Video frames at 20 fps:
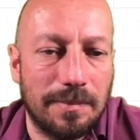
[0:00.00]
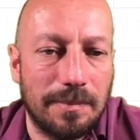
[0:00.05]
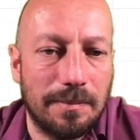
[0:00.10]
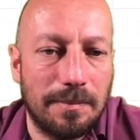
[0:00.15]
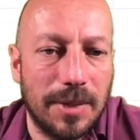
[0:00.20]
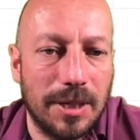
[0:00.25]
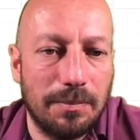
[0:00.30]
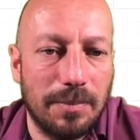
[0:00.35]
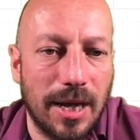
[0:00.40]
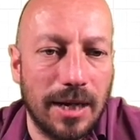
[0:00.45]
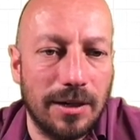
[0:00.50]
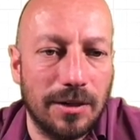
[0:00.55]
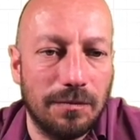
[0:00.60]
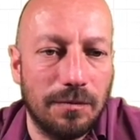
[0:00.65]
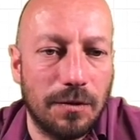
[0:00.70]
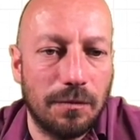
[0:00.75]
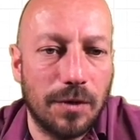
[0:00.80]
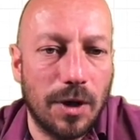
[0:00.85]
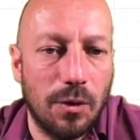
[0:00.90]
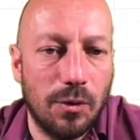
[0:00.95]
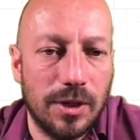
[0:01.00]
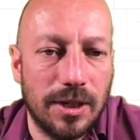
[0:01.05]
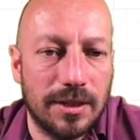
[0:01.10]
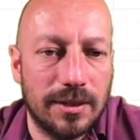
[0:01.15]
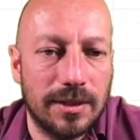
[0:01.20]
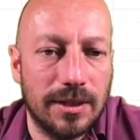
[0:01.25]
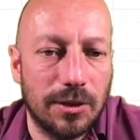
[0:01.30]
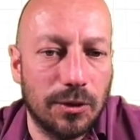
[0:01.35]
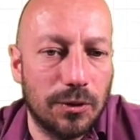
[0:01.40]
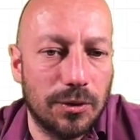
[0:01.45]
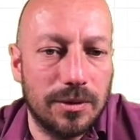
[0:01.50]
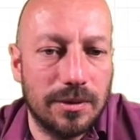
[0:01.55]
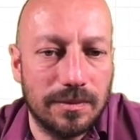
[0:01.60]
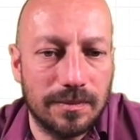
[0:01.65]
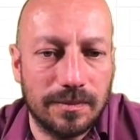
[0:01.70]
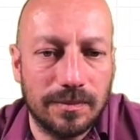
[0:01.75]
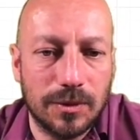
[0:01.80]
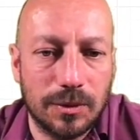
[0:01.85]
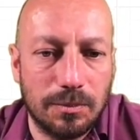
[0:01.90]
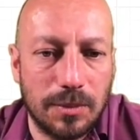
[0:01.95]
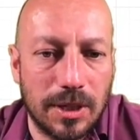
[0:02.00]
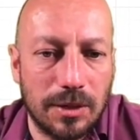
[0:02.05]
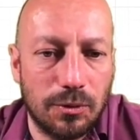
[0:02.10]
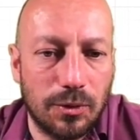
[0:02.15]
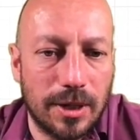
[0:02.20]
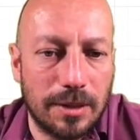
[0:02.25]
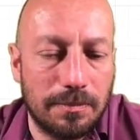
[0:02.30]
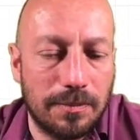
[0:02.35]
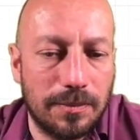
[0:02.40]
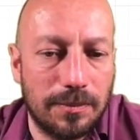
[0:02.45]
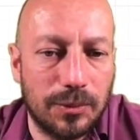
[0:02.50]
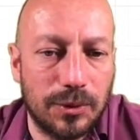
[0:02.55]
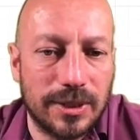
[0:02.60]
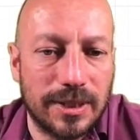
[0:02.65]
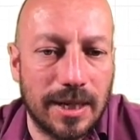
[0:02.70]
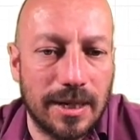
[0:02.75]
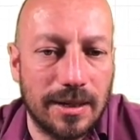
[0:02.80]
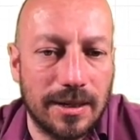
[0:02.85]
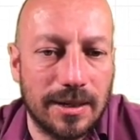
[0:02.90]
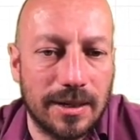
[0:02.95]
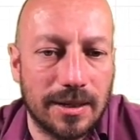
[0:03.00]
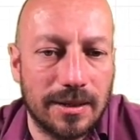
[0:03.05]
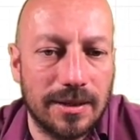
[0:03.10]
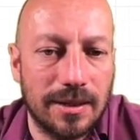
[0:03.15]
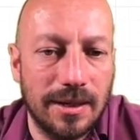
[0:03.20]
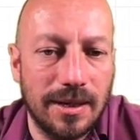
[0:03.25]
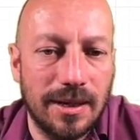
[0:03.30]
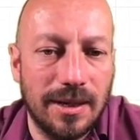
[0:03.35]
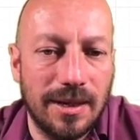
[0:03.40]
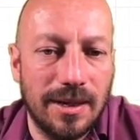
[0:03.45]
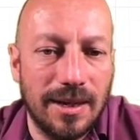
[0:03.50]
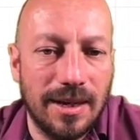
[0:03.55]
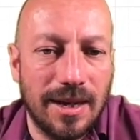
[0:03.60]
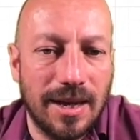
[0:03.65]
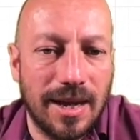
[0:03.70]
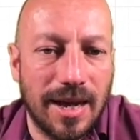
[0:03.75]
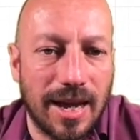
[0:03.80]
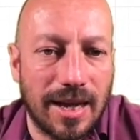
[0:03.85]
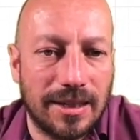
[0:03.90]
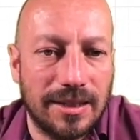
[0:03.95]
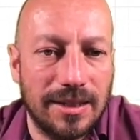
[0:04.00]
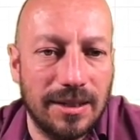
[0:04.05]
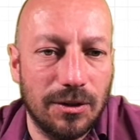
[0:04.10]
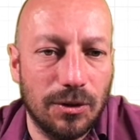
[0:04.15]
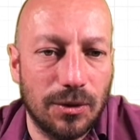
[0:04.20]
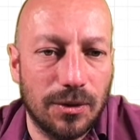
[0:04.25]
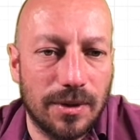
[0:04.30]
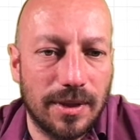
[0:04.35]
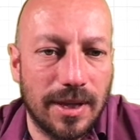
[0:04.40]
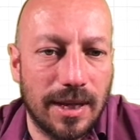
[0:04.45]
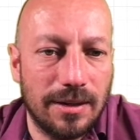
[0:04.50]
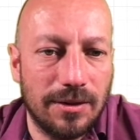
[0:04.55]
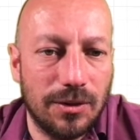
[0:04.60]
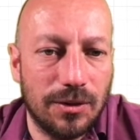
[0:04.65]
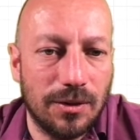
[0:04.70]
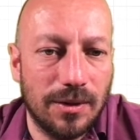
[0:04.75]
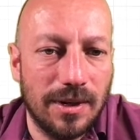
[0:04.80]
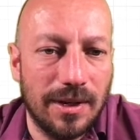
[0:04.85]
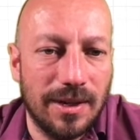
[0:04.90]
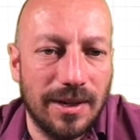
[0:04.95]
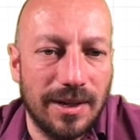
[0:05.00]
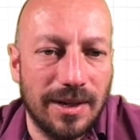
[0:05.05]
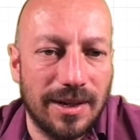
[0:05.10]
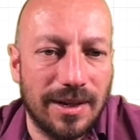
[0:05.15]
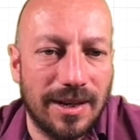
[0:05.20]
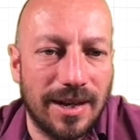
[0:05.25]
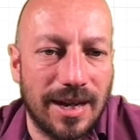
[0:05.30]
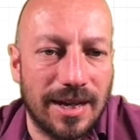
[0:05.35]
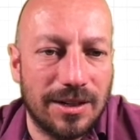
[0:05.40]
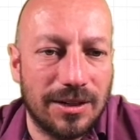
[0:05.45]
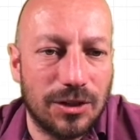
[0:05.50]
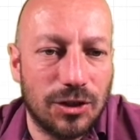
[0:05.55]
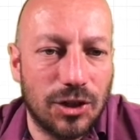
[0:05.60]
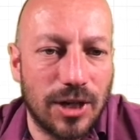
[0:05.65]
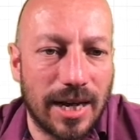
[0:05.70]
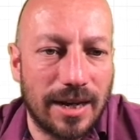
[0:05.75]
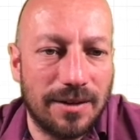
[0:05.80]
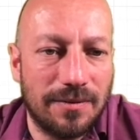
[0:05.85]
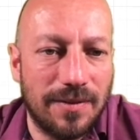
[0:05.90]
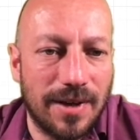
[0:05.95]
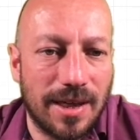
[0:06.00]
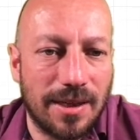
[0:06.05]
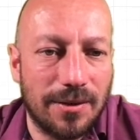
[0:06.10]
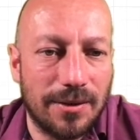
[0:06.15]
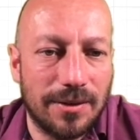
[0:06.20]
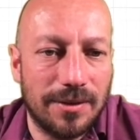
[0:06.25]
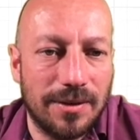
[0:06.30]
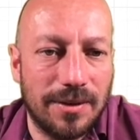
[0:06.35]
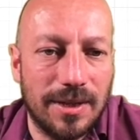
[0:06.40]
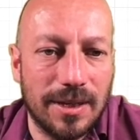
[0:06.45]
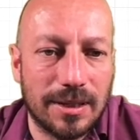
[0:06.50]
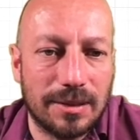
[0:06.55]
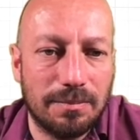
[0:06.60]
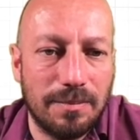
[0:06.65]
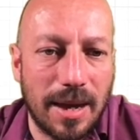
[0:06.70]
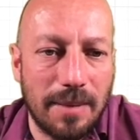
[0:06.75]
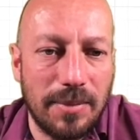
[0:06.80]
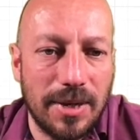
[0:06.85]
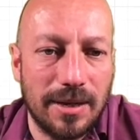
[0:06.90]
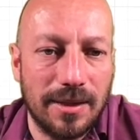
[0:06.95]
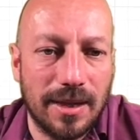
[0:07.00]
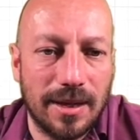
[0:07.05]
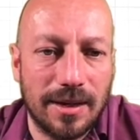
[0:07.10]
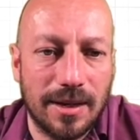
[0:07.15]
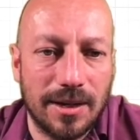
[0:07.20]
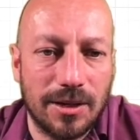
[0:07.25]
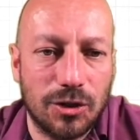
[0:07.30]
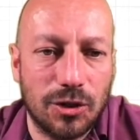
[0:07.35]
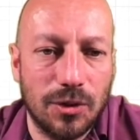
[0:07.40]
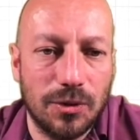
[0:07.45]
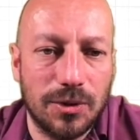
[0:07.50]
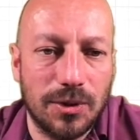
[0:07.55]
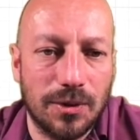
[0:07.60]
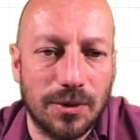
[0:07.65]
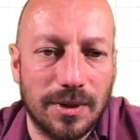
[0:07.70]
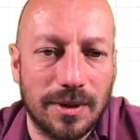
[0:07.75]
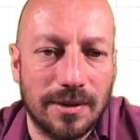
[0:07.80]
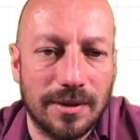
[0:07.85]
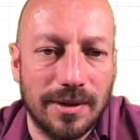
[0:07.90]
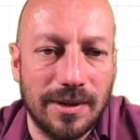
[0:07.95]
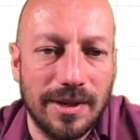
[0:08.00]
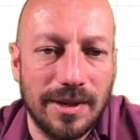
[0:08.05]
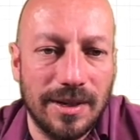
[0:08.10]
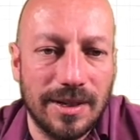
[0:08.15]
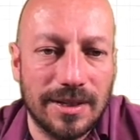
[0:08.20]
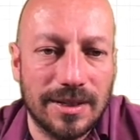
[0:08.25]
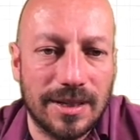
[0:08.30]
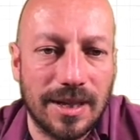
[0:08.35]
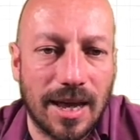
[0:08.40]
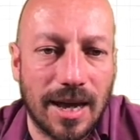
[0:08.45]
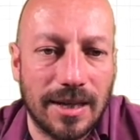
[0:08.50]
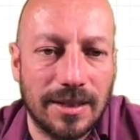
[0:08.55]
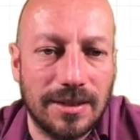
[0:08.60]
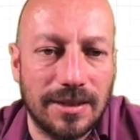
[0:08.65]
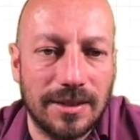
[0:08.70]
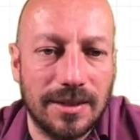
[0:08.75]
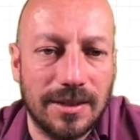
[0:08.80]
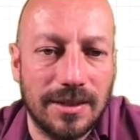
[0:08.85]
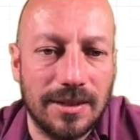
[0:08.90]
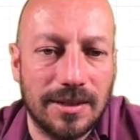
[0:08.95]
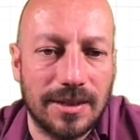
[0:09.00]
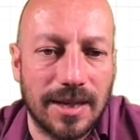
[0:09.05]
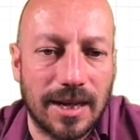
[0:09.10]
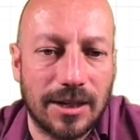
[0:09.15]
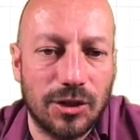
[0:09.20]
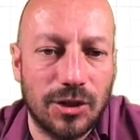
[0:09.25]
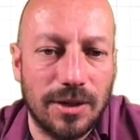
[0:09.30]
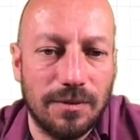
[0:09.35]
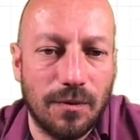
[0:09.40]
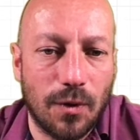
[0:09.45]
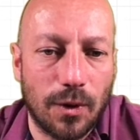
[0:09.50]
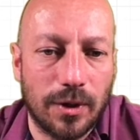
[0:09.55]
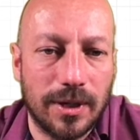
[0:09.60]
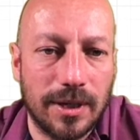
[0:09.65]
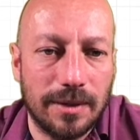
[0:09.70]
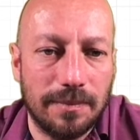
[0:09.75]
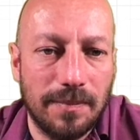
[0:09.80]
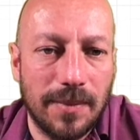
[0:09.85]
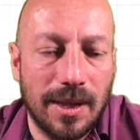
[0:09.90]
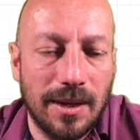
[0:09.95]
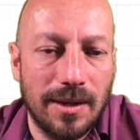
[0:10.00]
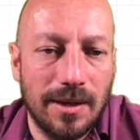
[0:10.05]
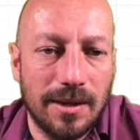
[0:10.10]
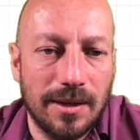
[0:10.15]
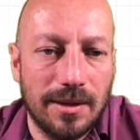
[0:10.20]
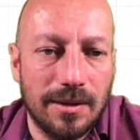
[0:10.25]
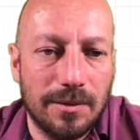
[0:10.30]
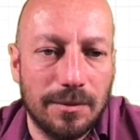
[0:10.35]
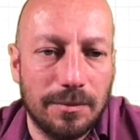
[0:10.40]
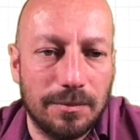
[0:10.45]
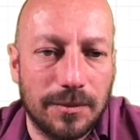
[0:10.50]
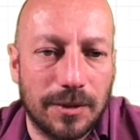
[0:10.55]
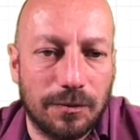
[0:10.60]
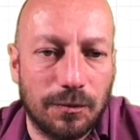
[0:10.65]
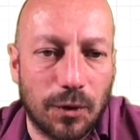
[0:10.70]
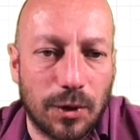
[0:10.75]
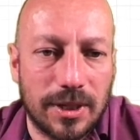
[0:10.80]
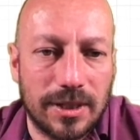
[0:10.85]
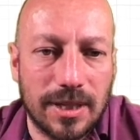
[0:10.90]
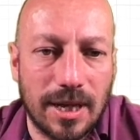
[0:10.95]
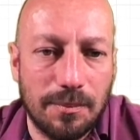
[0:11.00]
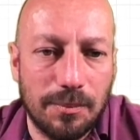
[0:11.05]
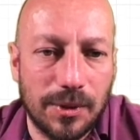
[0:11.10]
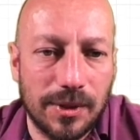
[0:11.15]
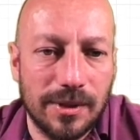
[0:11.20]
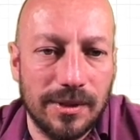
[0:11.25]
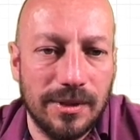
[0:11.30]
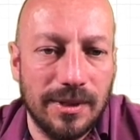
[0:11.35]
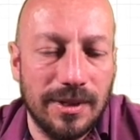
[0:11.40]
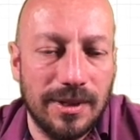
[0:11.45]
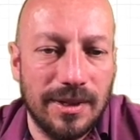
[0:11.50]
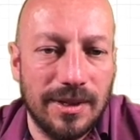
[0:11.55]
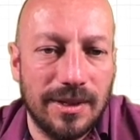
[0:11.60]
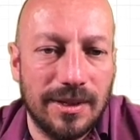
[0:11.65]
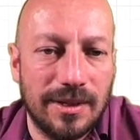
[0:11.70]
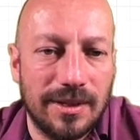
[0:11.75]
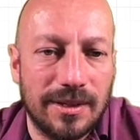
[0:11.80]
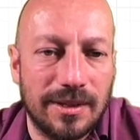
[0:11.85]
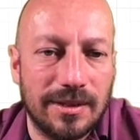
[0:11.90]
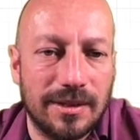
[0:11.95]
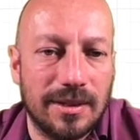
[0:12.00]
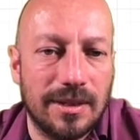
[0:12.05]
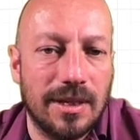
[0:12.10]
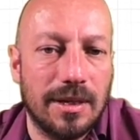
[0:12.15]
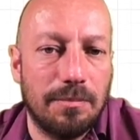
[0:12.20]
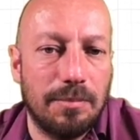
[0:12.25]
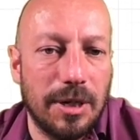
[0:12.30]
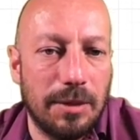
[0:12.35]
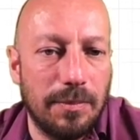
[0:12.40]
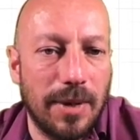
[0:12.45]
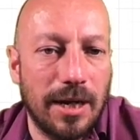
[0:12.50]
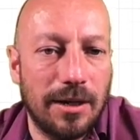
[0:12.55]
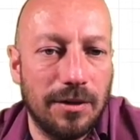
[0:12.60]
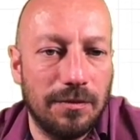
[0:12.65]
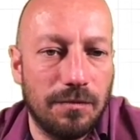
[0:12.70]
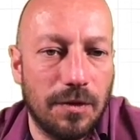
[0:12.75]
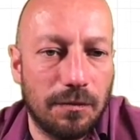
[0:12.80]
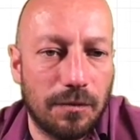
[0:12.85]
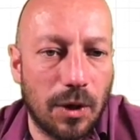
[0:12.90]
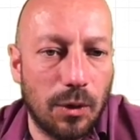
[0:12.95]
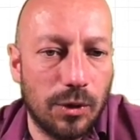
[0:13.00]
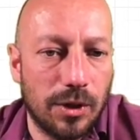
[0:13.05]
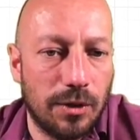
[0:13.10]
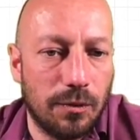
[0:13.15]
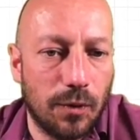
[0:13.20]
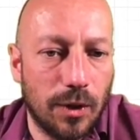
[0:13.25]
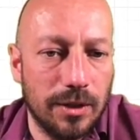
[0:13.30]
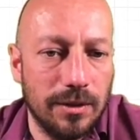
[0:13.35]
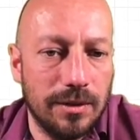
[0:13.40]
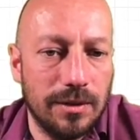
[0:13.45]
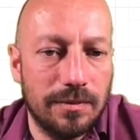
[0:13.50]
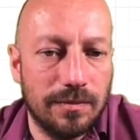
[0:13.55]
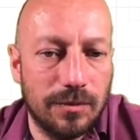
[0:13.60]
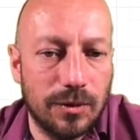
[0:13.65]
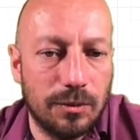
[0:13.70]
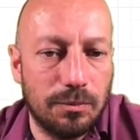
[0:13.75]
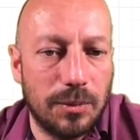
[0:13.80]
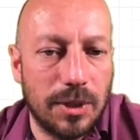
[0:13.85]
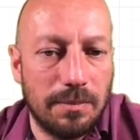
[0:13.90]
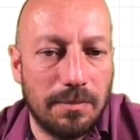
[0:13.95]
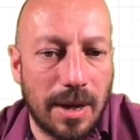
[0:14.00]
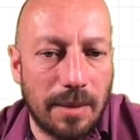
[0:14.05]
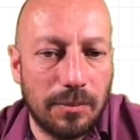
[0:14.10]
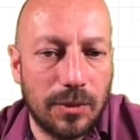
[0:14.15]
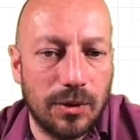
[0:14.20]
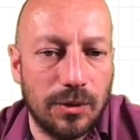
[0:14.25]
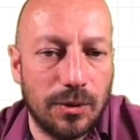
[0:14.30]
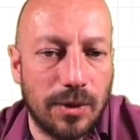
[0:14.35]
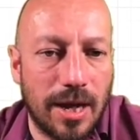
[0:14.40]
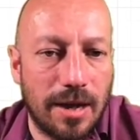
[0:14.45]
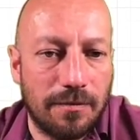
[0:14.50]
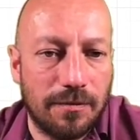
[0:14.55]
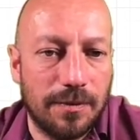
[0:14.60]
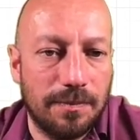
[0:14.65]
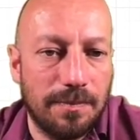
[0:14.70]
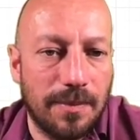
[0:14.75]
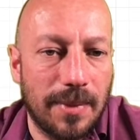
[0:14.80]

bit pattern with only zeros would be represented as hex 0, and then you can check whether this mapping that I showed you on the slides is actually working. And for example, a bit pattern with only ones would be mapped to F.